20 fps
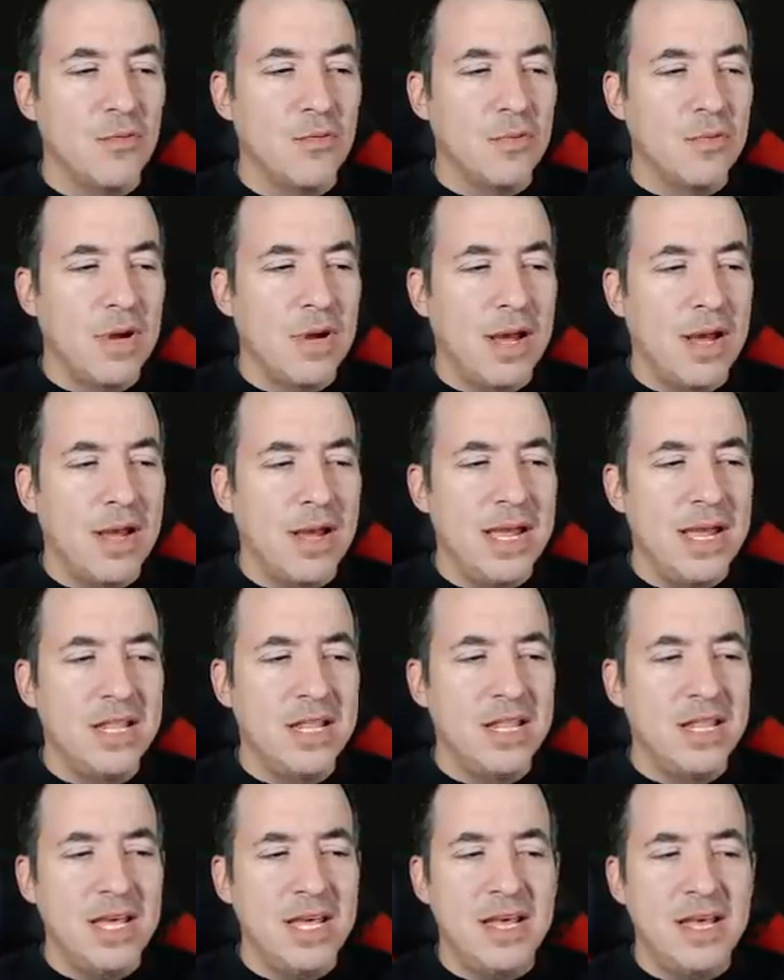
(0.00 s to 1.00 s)

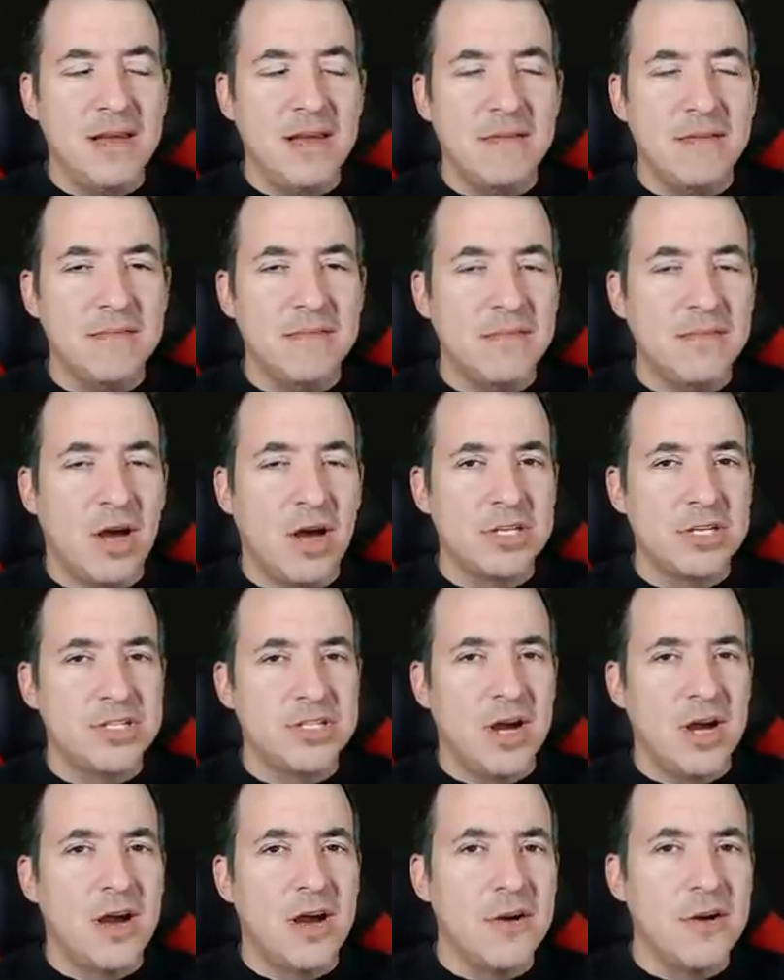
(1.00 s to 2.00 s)
Italy,
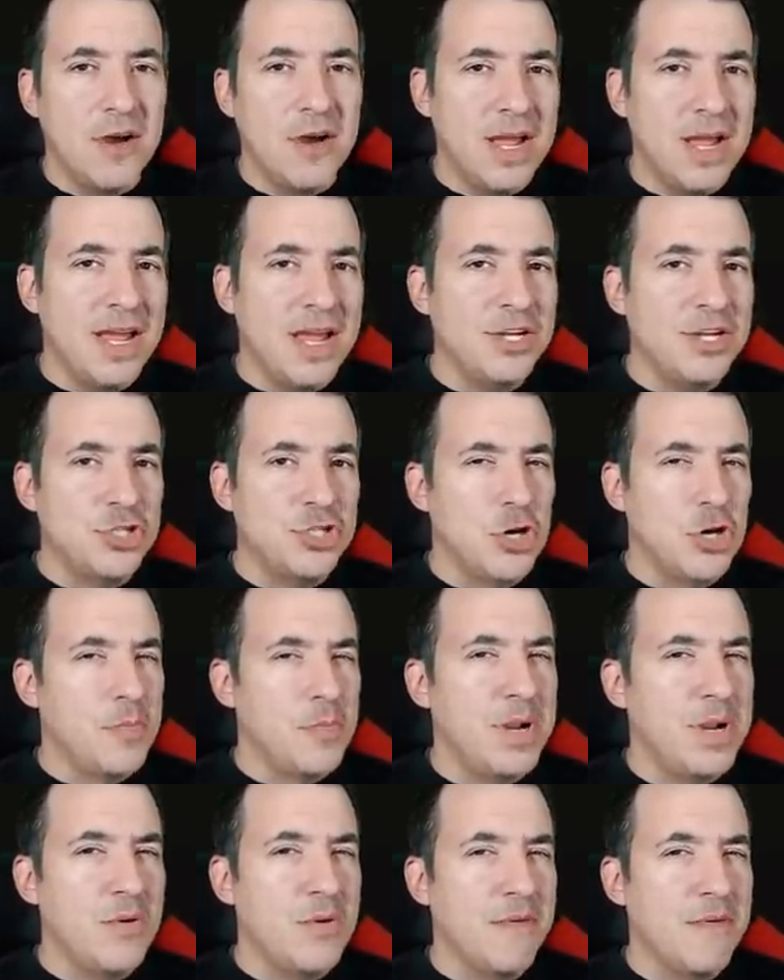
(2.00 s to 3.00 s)
Austria-Hungary, and
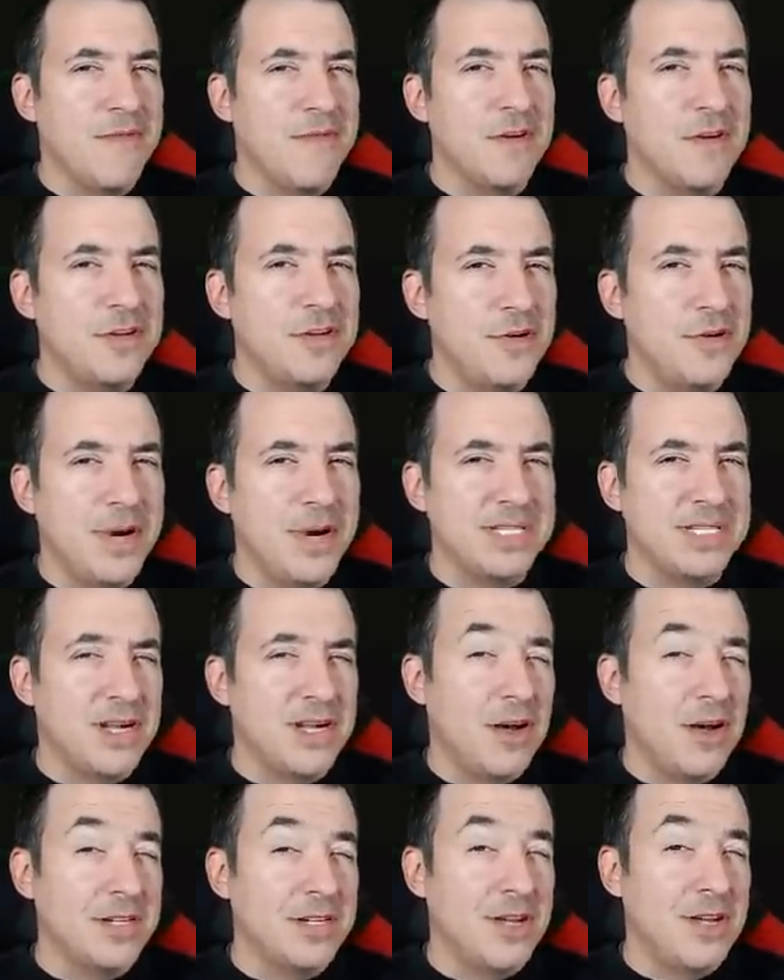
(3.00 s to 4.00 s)
Germany referred to as an
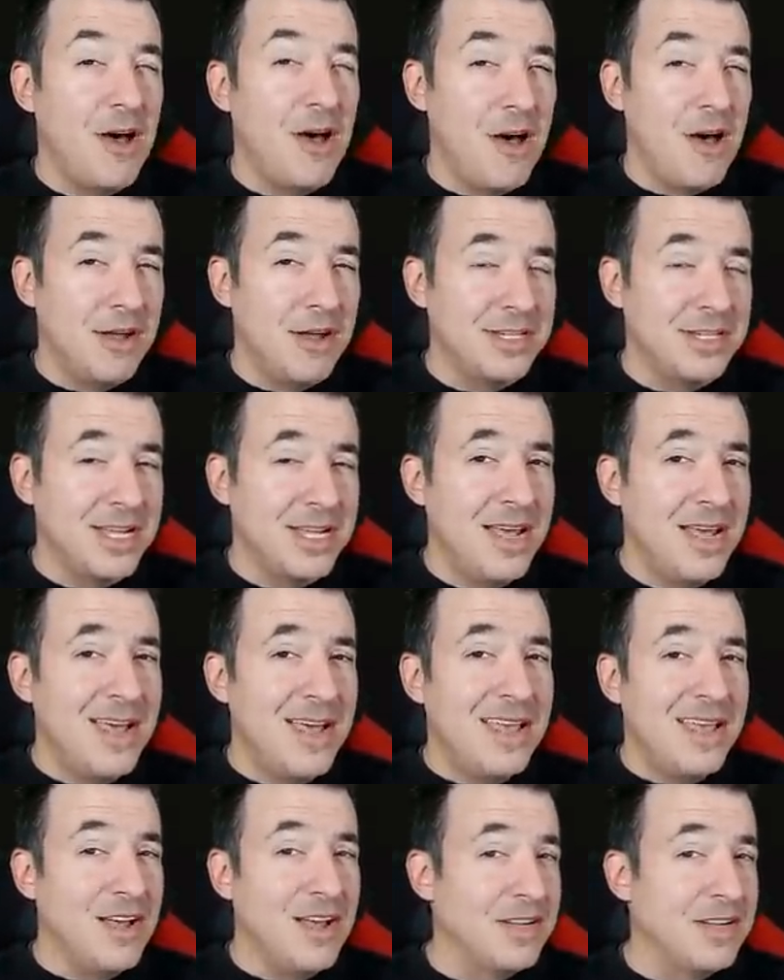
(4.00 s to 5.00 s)
Entente.
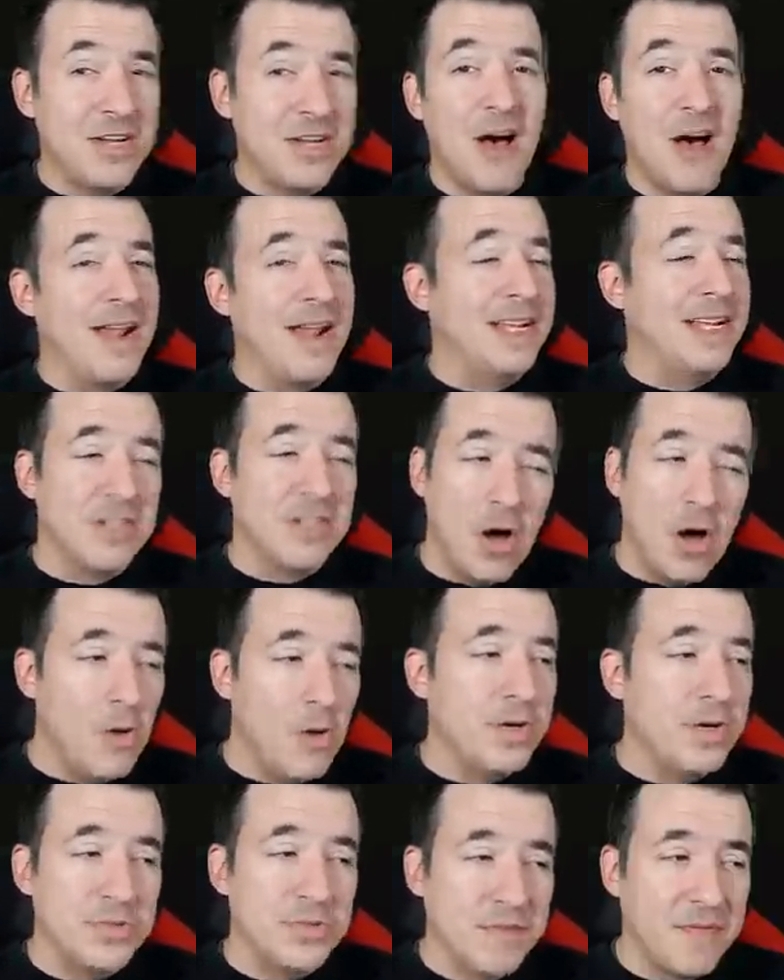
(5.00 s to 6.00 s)
The Entente has
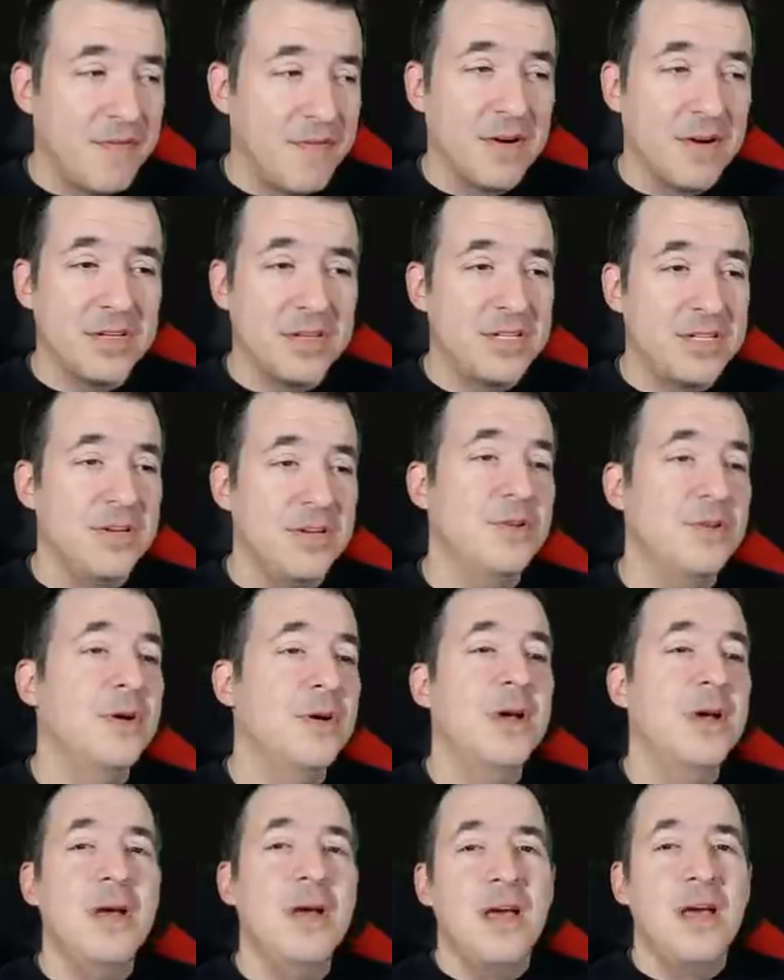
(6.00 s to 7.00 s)
always referred to
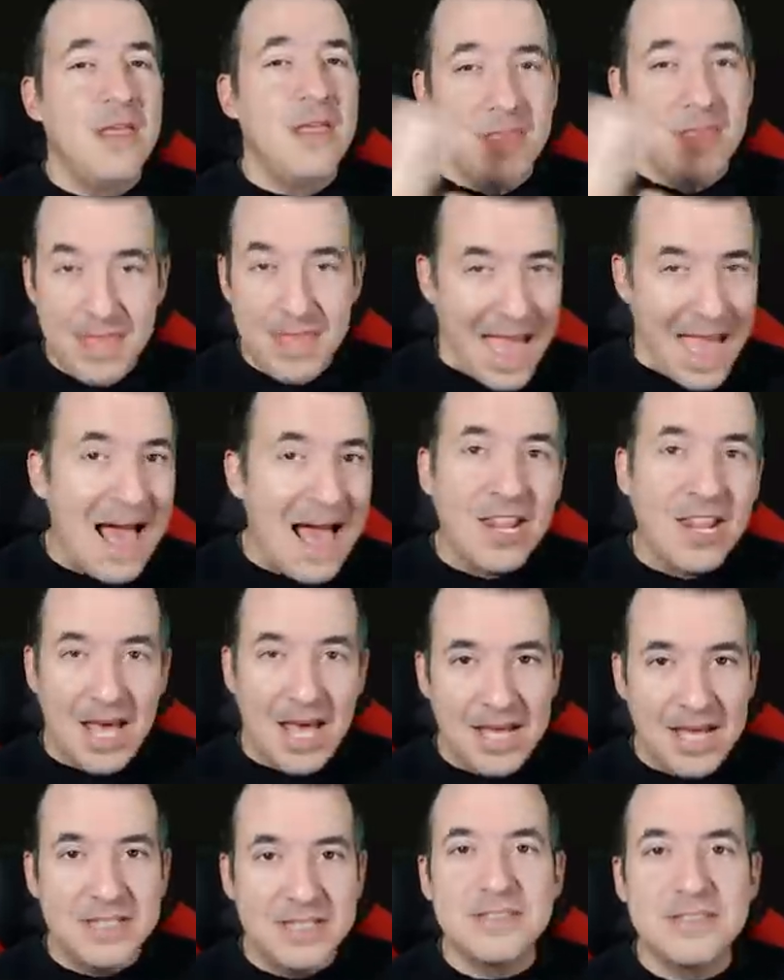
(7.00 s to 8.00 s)
the
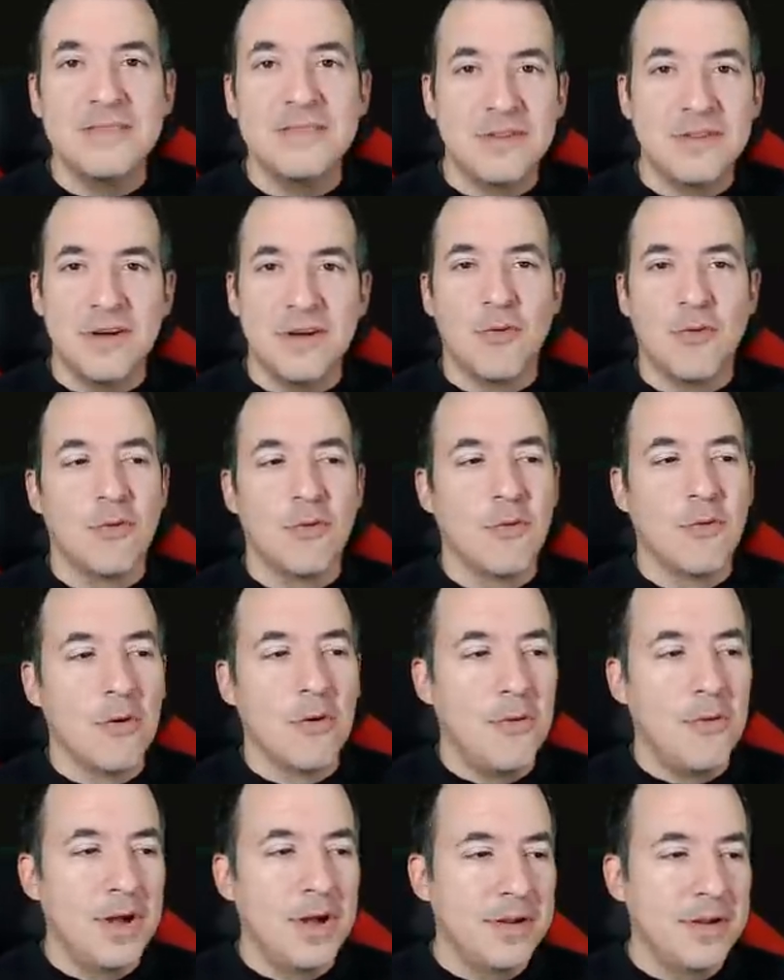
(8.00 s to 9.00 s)
Allies during World
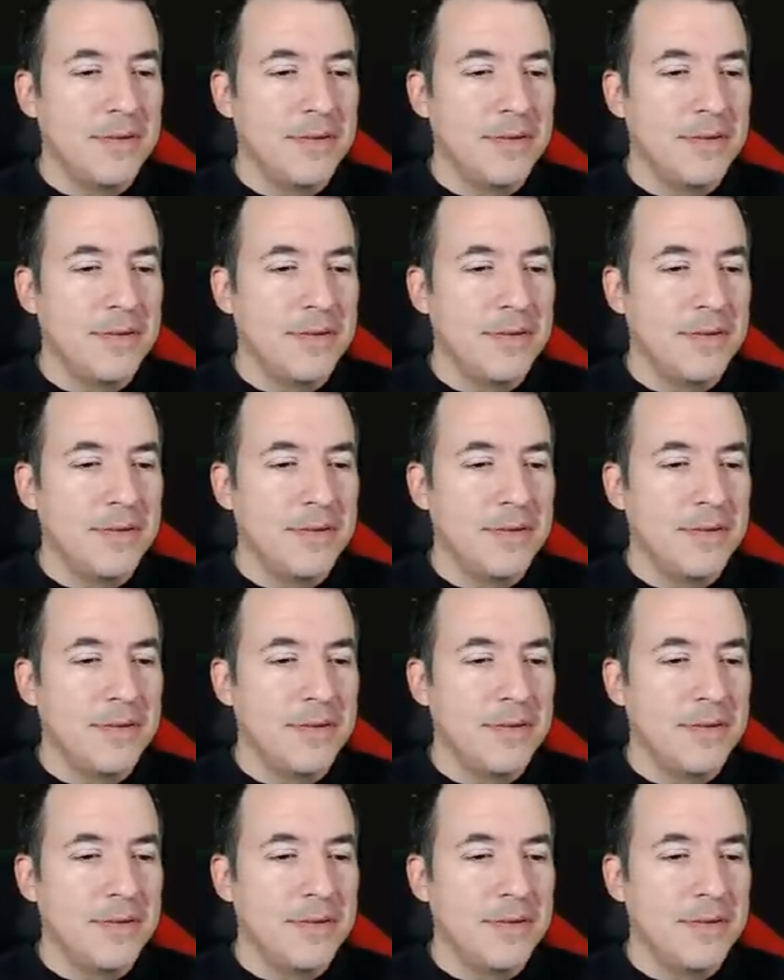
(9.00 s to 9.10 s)
War I.